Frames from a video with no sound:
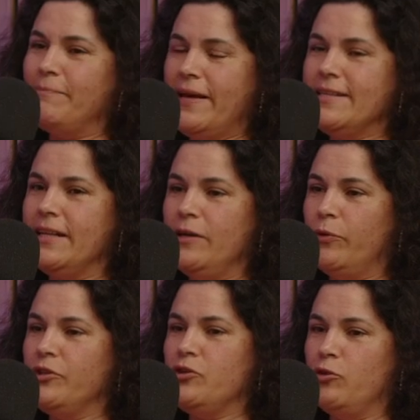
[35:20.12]
basically
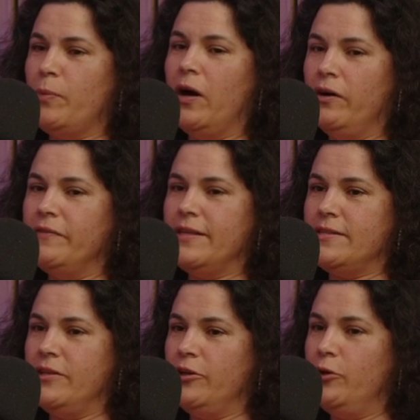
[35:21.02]
once you're part of
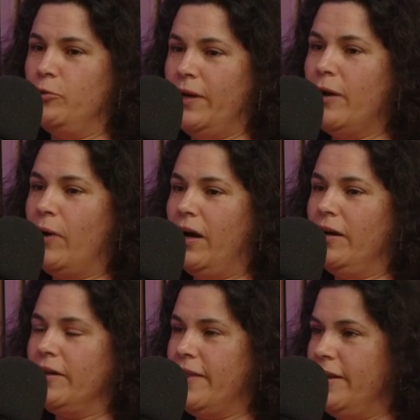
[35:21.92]
the Google
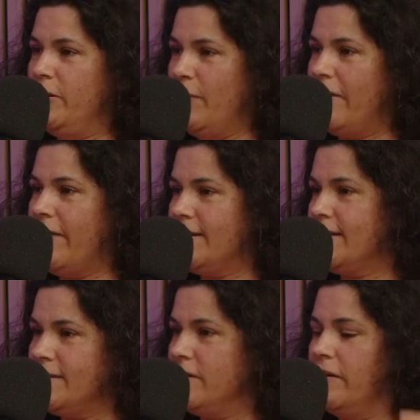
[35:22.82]
network, then you have
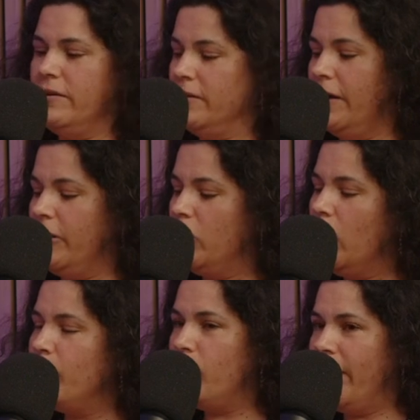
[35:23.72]
access to the kind of
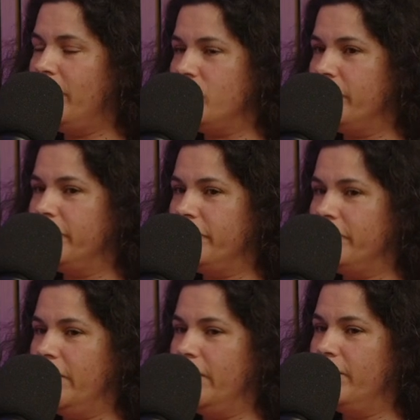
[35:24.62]
global range of
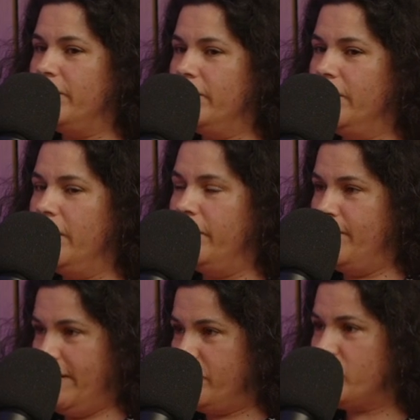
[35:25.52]

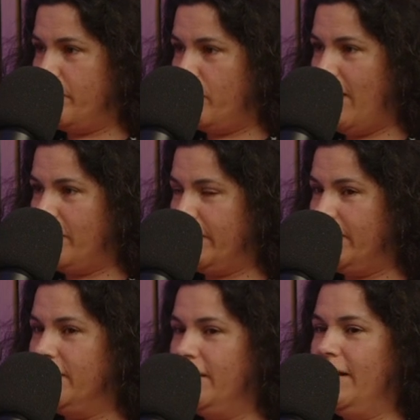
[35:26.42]
mentorship around
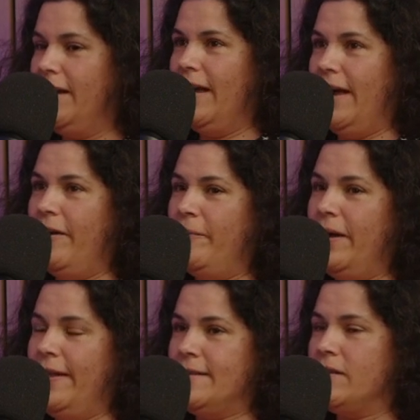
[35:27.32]
it.
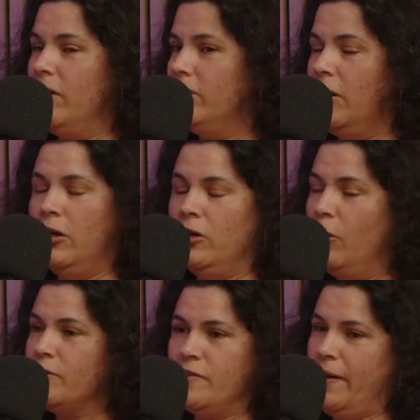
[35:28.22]
And there's a
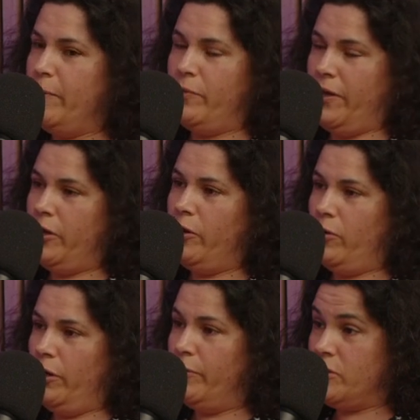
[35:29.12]
lot of people within
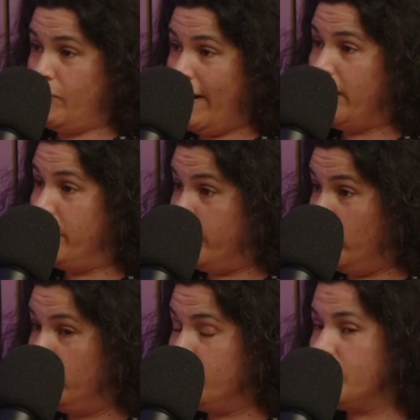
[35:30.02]
Google who are directly
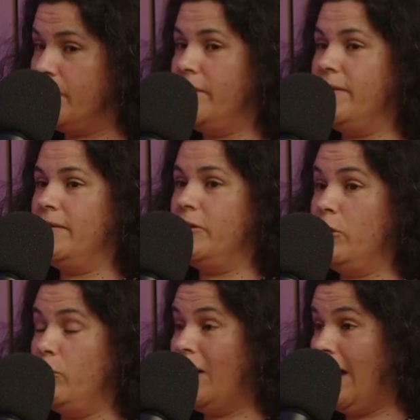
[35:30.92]
involved. So the
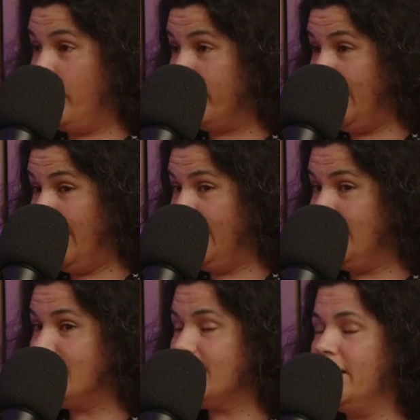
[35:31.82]
Google Health
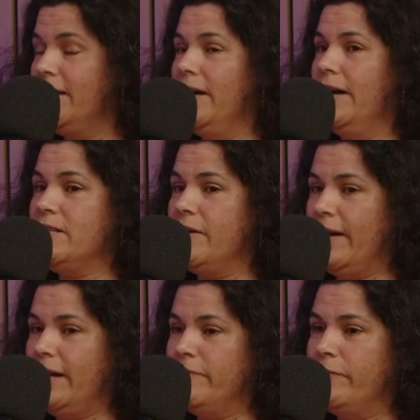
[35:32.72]
leads are
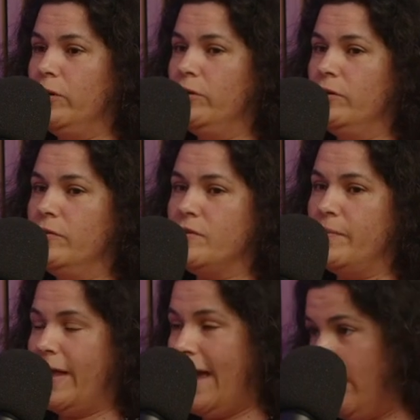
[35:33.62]
directly involved.
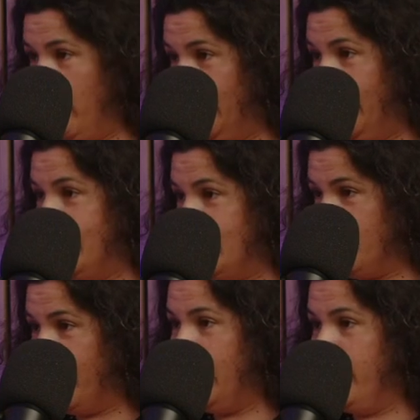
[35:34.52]
Some of the AI leads are
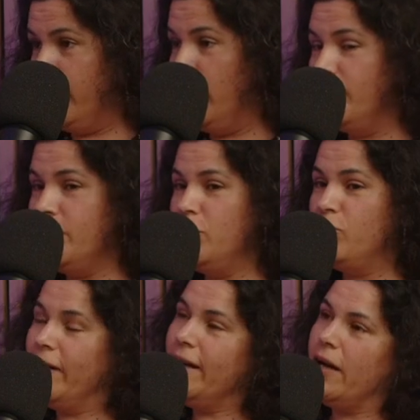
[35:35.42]
directly involved. And
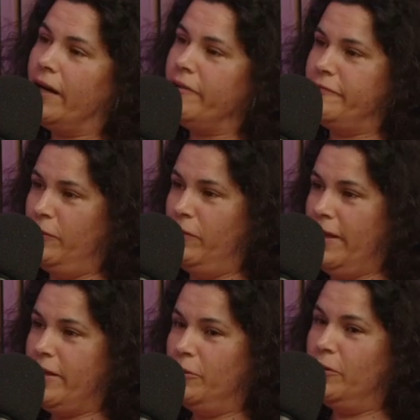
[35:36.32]
you really kind of feel
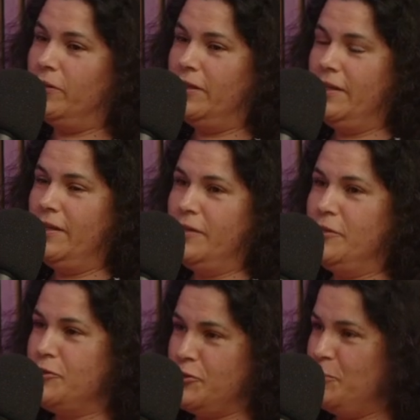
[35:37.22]
like you're
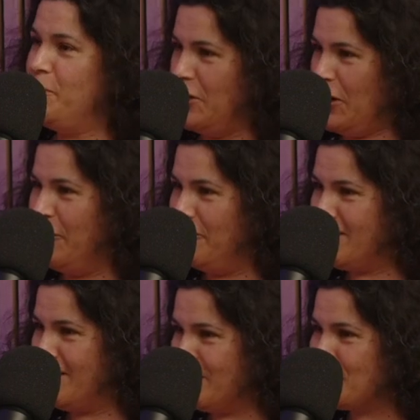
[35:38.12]
super
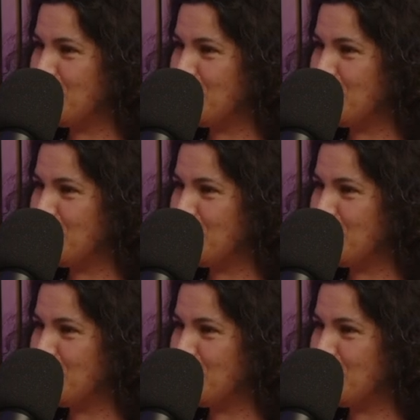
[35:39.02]
close to the